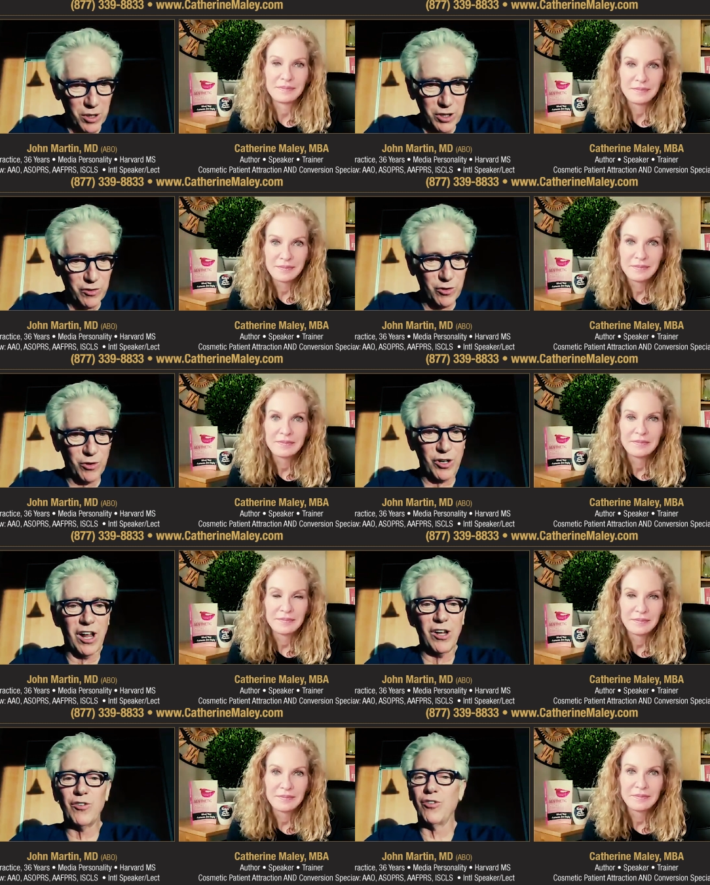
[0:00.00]
Speaker 1: your building certain
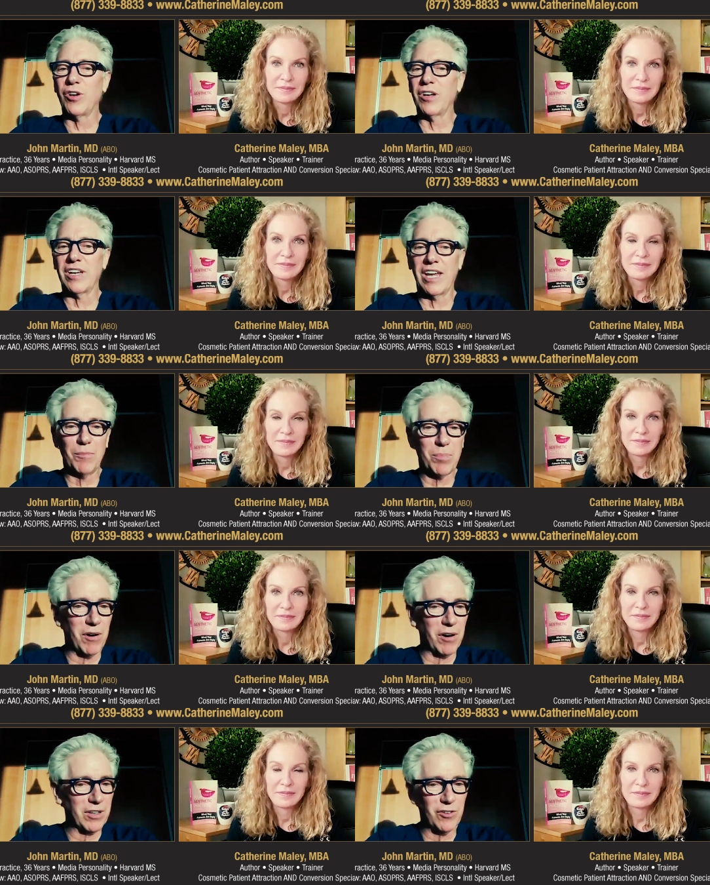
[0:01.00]
colors. You can't
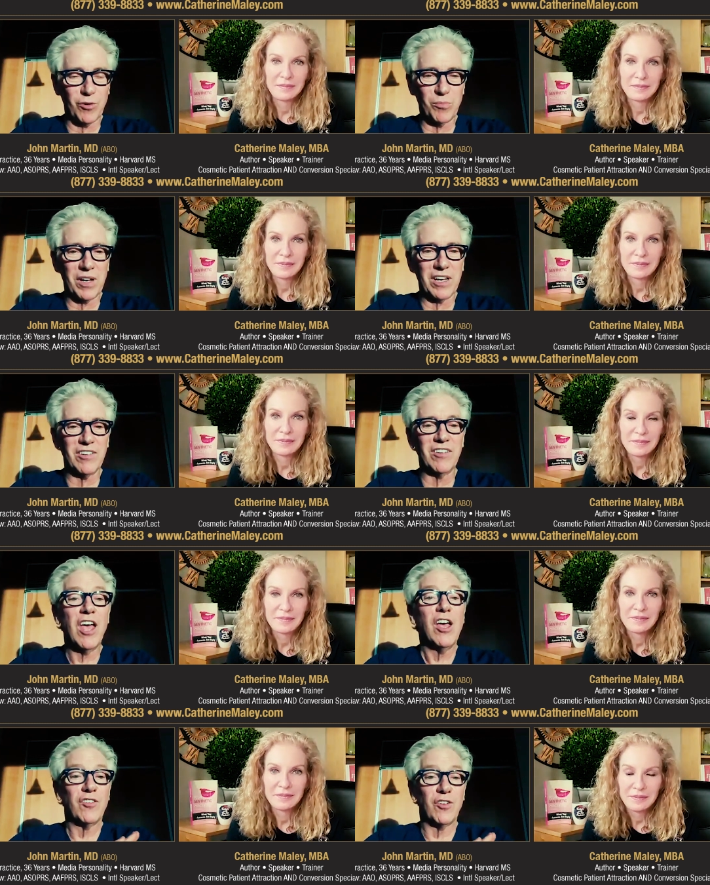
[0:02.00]
park in certain places.
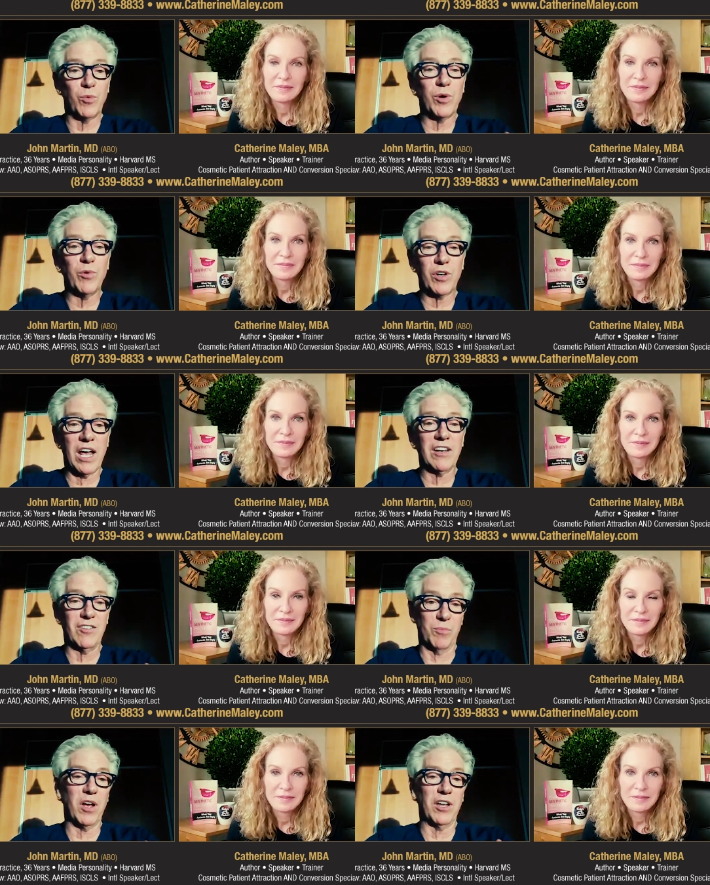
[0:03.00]
So we were kind of
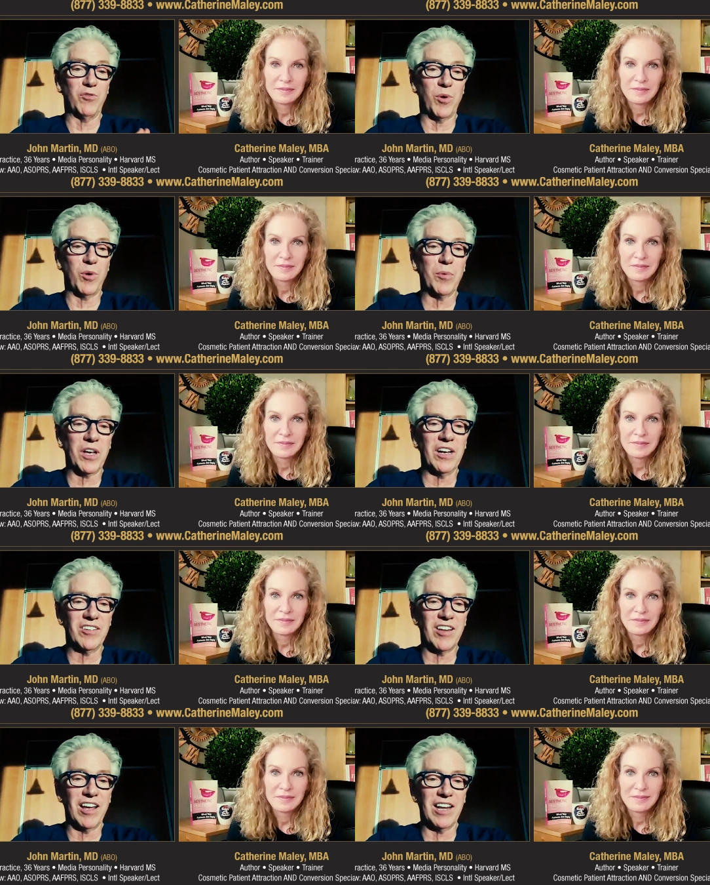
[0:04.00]
surprised we were able to get a
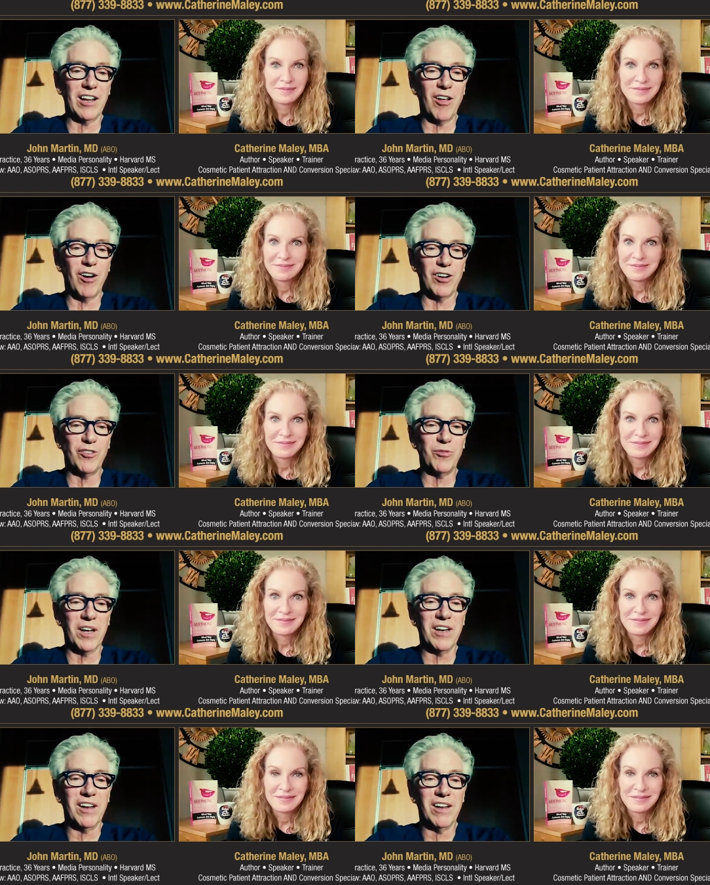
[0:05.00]
sign that large.
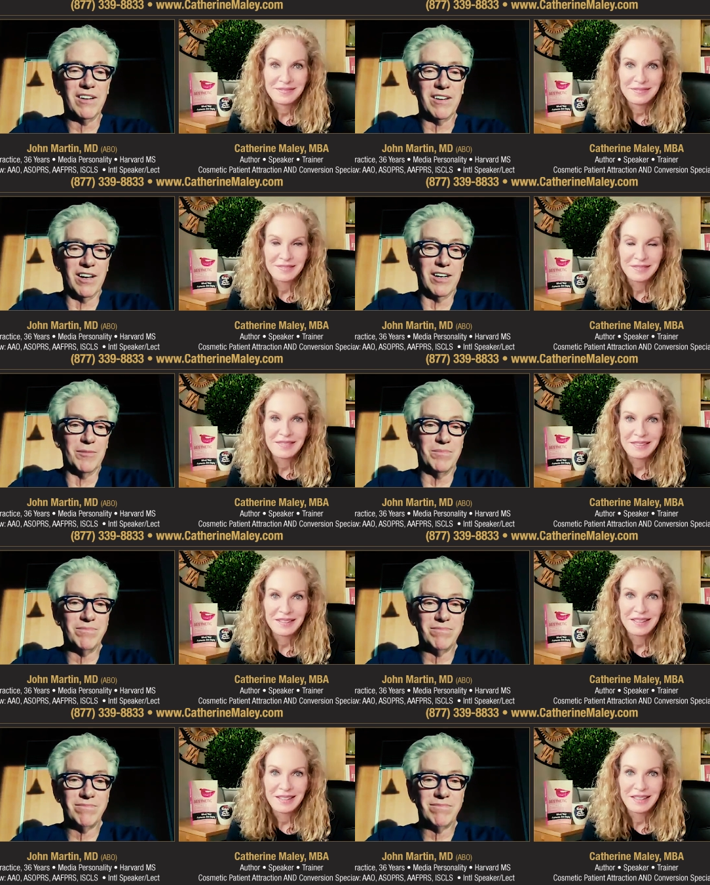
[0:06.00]
But
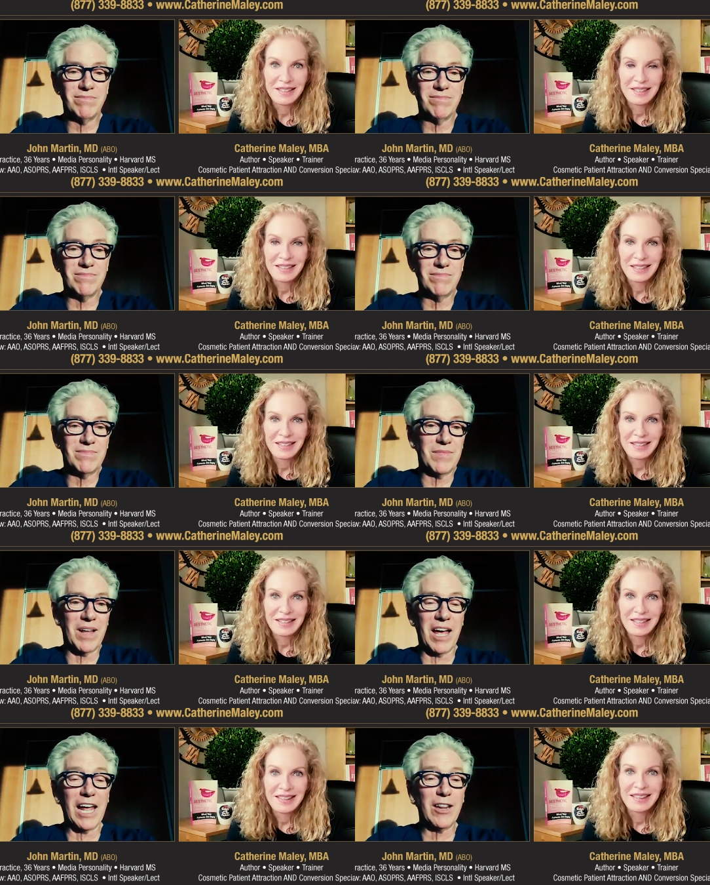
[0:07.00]

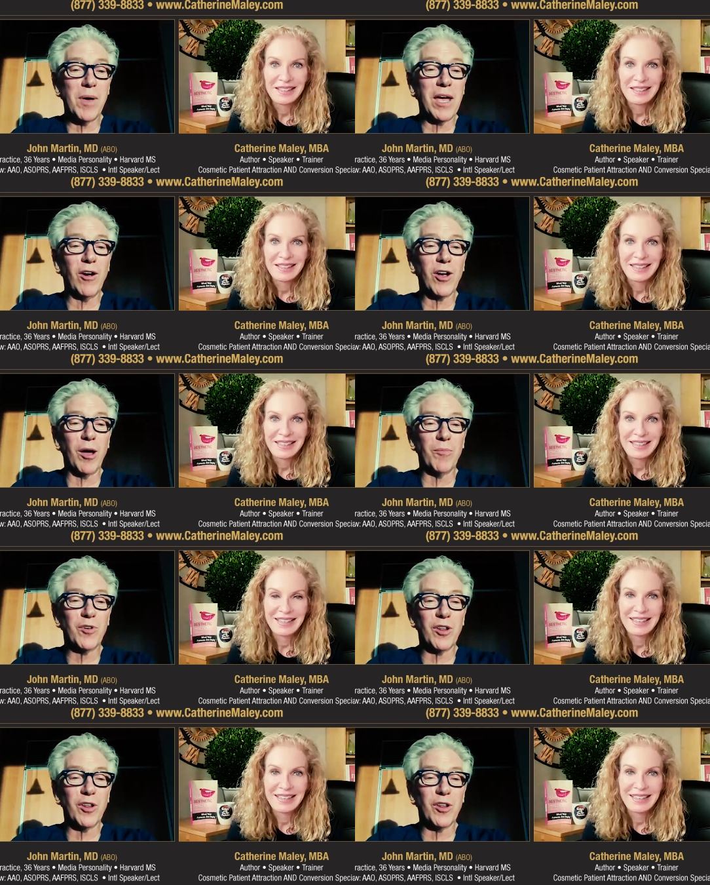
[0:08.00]
I had the mayor come